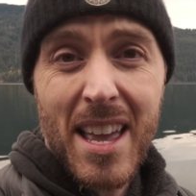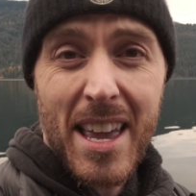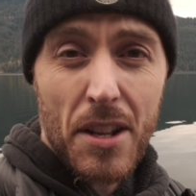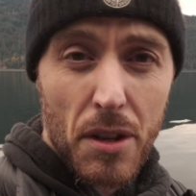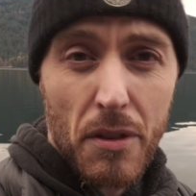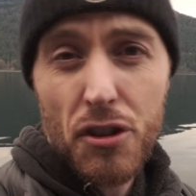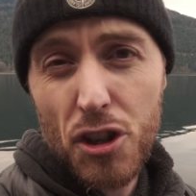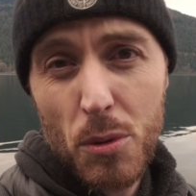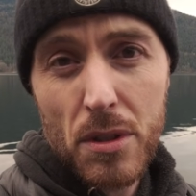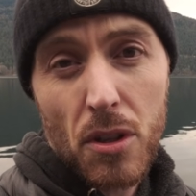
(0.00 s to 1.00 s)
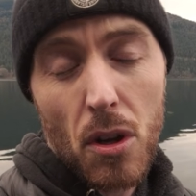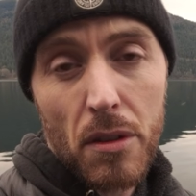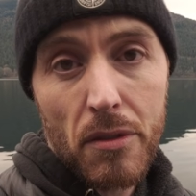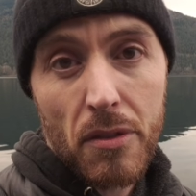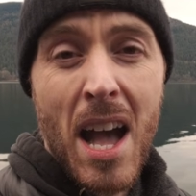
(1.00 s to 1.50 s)
in DaVinci
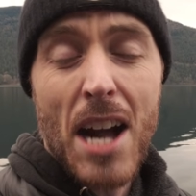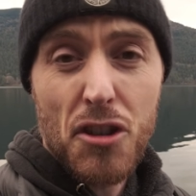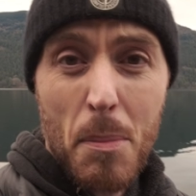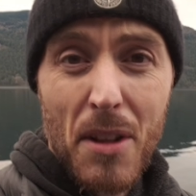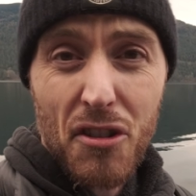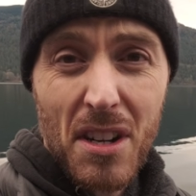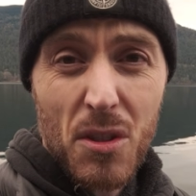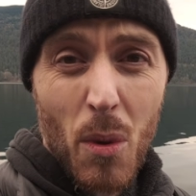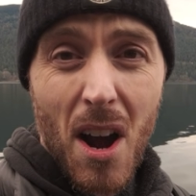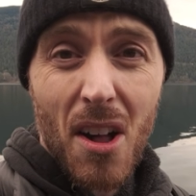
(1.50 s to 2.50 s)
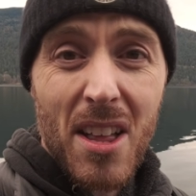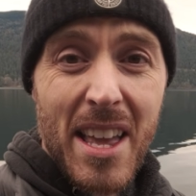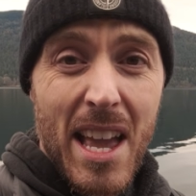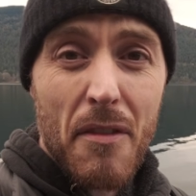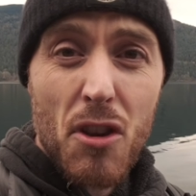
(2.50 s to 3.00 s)
Resolve. I should mention as well,
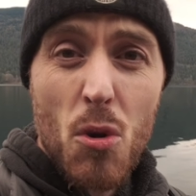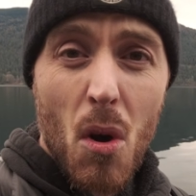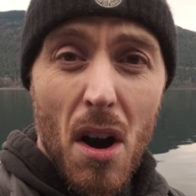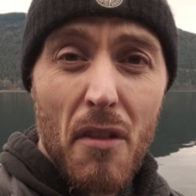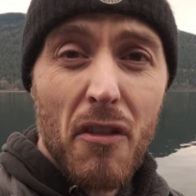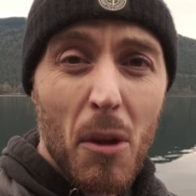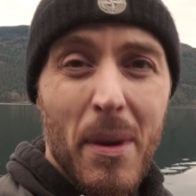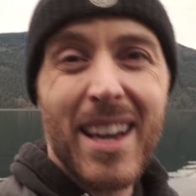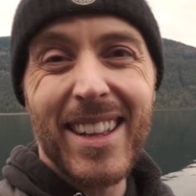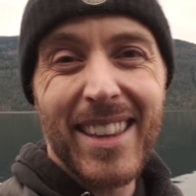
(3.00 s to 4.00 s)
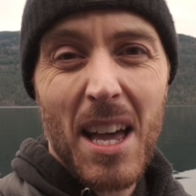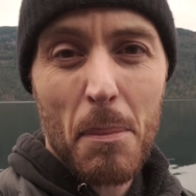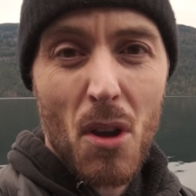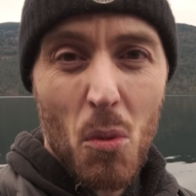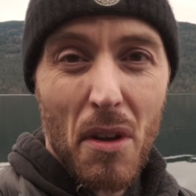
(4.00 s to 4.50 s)
if you are filming a
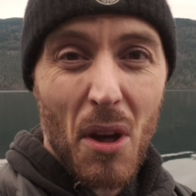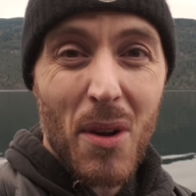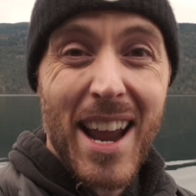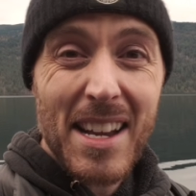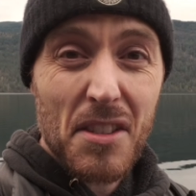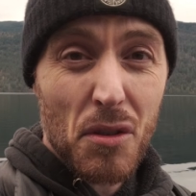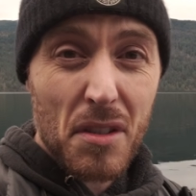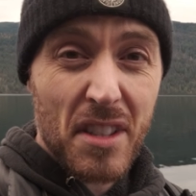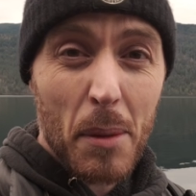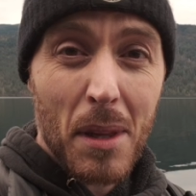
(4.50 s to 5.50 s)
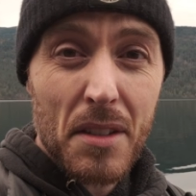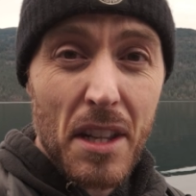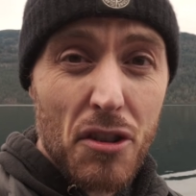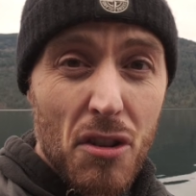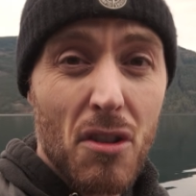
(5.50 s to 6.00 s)
clip without any sort of
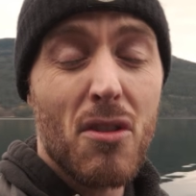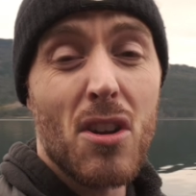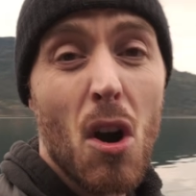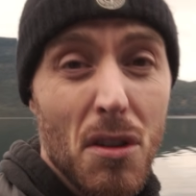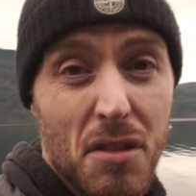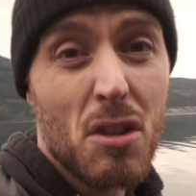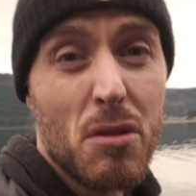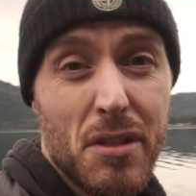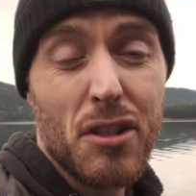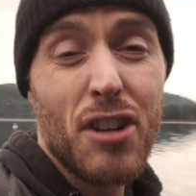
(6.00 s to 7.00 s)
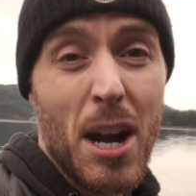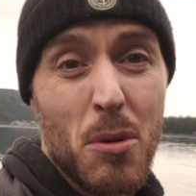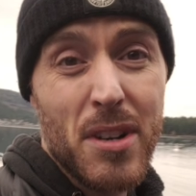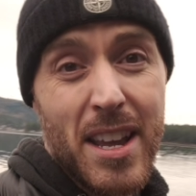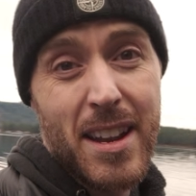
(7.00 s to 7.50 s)
stabilization, you can also use the
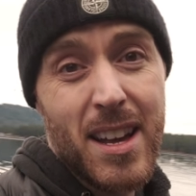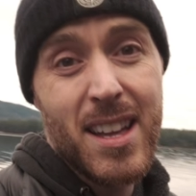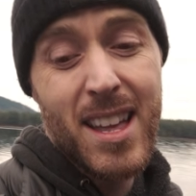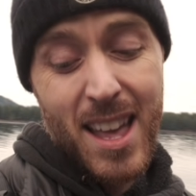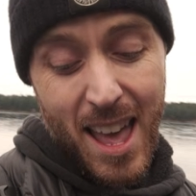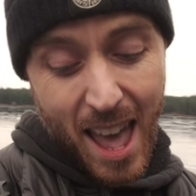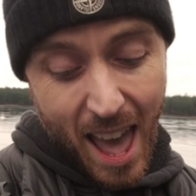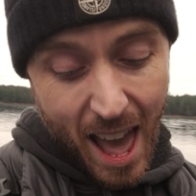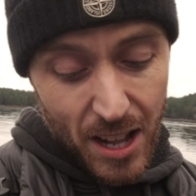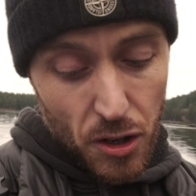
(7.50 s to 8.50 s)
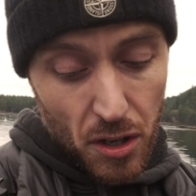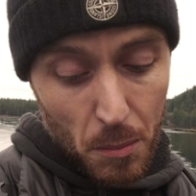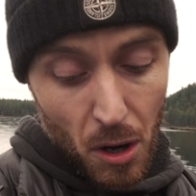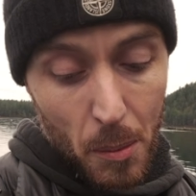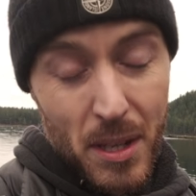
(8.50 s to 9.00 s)
gyro data, and you
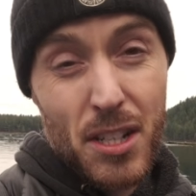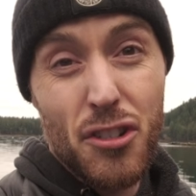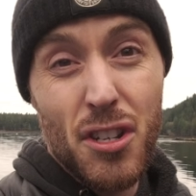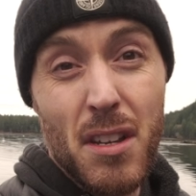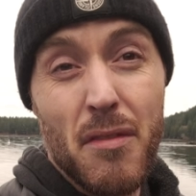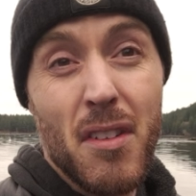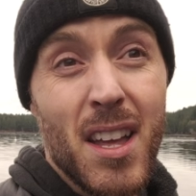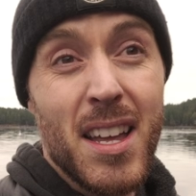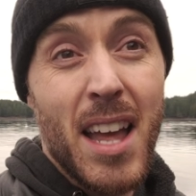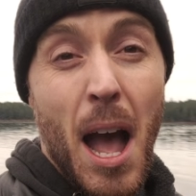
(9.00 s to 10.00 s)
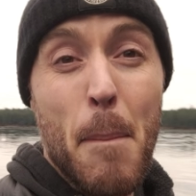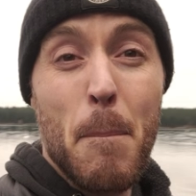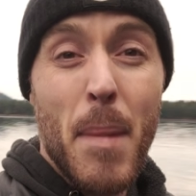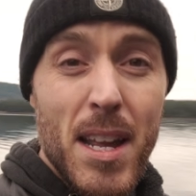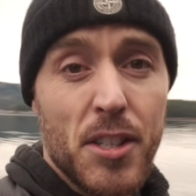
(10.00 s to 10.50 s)
can probably achieve
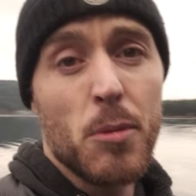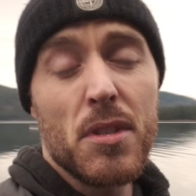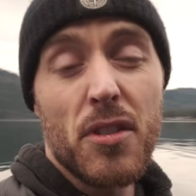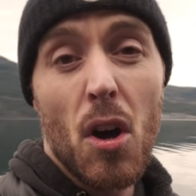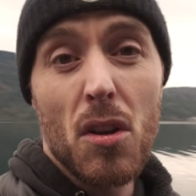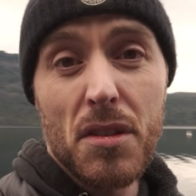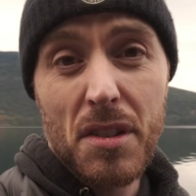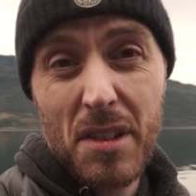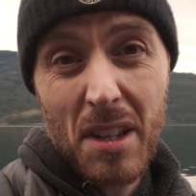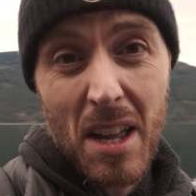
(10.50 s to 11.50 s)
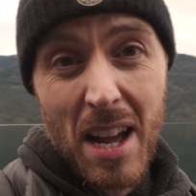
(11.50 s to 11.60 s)
amazing results